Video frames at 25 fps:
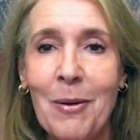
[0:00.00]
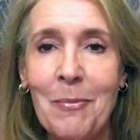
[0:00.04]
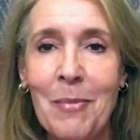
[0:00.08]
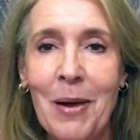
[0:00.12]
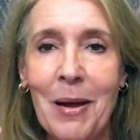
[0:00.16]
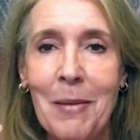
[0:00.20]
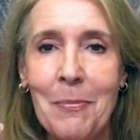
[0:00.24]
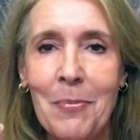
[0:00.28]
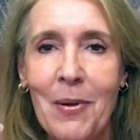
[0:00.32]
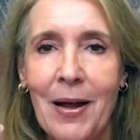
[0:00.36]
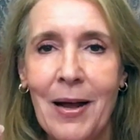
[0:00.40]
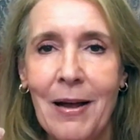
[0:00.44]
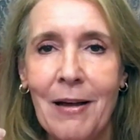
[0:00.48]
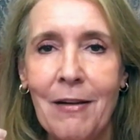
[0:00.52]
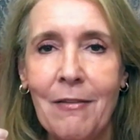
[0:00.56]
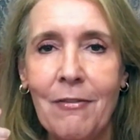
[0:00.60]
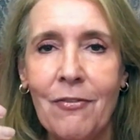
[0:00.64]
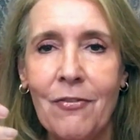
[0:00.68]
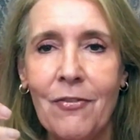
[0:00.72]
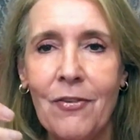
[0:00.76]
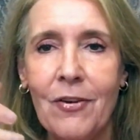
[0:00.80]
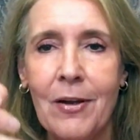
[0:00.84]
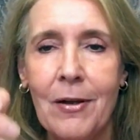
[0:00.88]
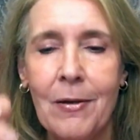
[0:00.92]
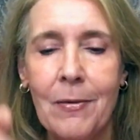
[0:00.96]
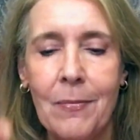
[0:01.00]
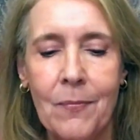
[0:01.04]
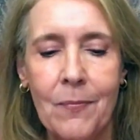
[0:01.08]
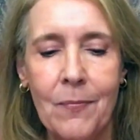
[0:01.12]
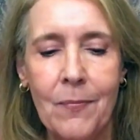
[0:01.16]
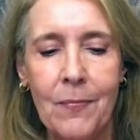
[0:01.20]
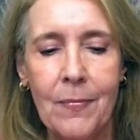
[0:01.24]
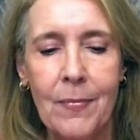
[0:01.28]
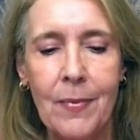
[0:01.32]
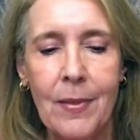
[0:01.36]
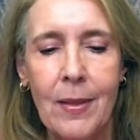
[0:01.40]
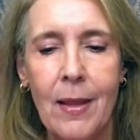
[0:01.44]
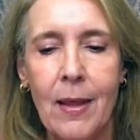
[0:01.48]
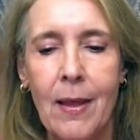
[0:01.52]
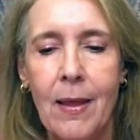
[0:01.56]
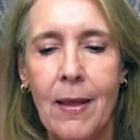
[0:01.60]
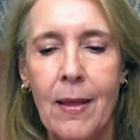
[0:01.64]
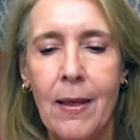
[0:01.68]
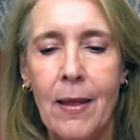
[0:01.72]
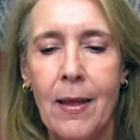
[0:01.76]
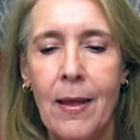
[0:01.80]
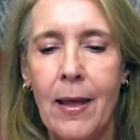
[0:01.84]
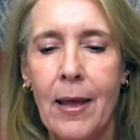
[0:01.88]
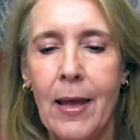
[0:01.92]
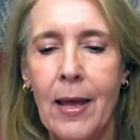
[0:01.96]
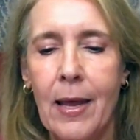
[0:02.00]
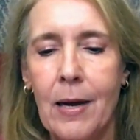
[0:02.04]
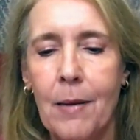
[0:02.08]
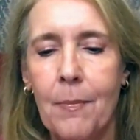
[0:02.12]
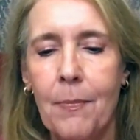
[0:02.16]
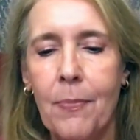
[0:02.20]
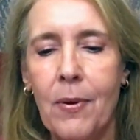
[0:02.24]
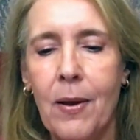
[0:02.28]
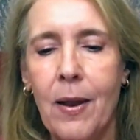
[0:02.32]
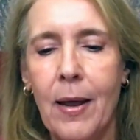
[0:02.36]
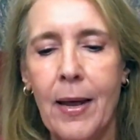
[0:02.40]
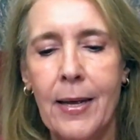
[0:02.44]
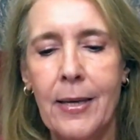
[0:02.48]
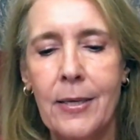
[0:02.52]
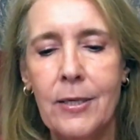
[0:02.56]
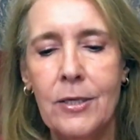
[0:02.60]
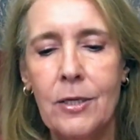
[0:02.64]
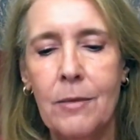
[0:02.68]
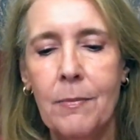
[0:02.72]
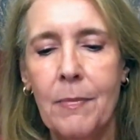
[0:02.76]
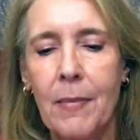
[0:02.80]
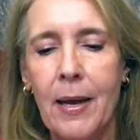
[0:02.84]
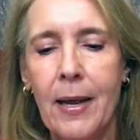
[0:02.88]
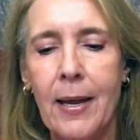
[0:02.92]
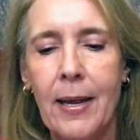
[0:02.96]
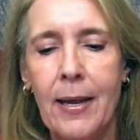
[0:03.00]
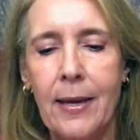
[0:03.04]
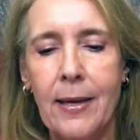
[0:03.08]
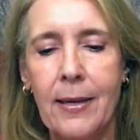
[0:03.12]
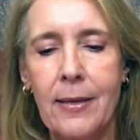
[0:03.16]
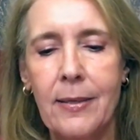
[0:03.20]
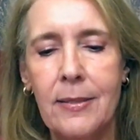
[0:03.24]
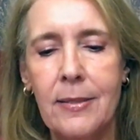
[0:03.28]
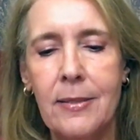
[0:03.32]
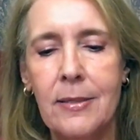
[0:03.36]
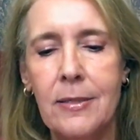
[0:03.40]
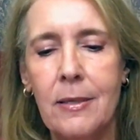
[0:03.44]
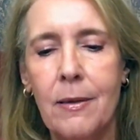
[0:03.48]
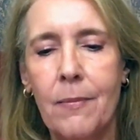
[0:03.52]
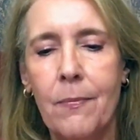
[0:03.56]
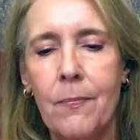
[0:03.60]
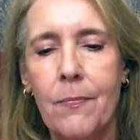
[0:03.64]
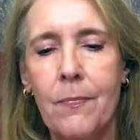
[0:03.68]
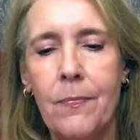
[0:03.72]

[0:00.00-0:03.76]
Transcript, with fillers: my puff and apply it to my hands.